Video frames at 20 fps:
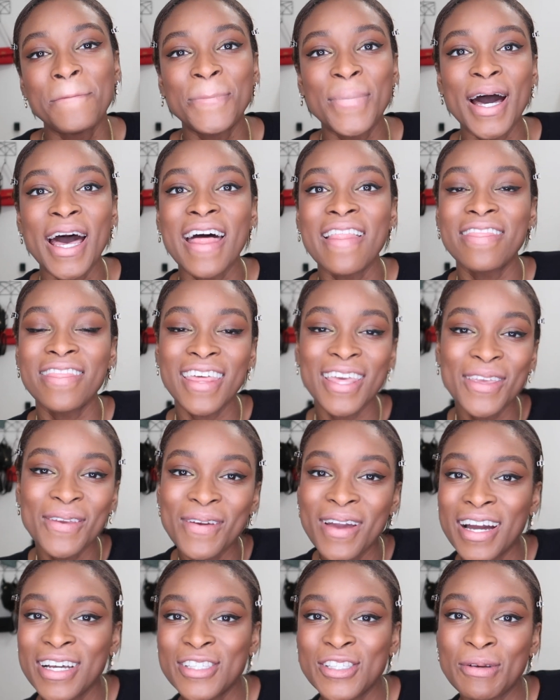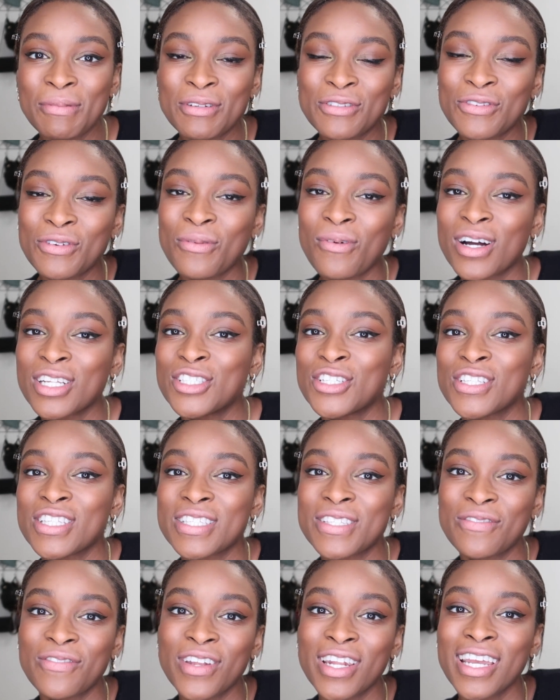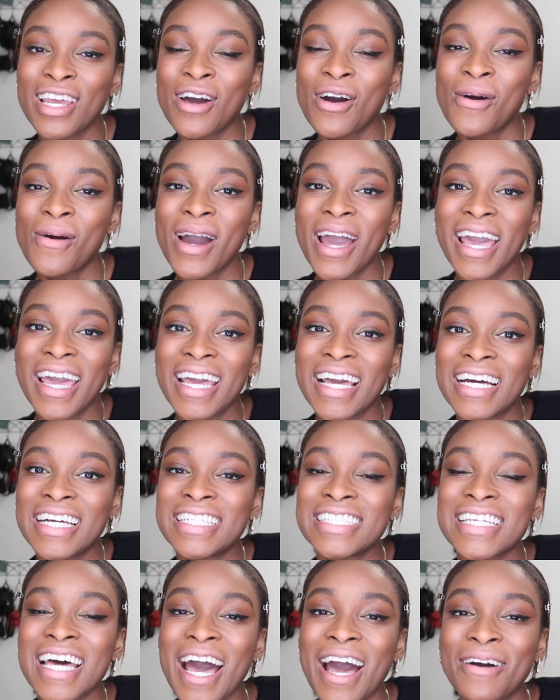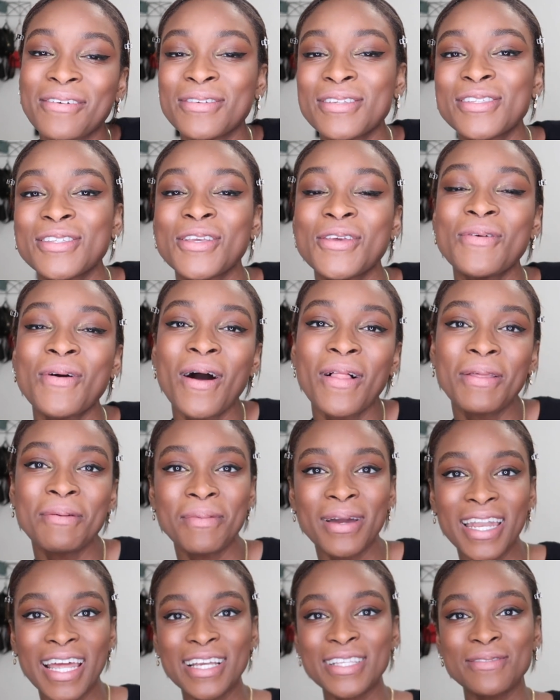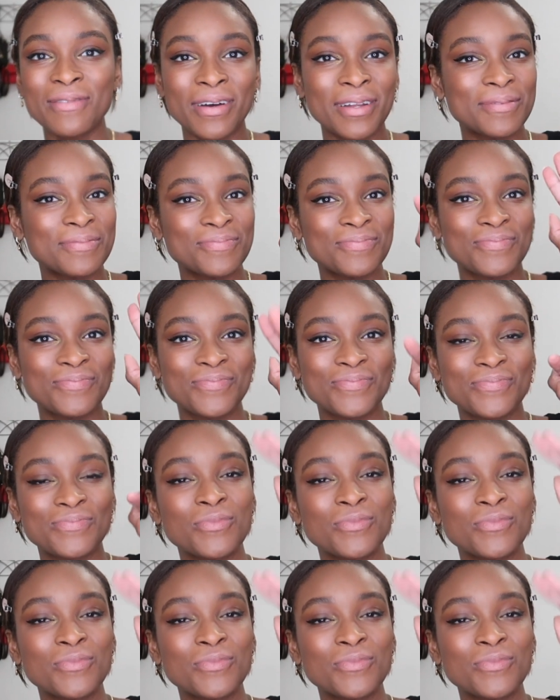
But thank you guys so much for watching this video, and I will see you all in my next one.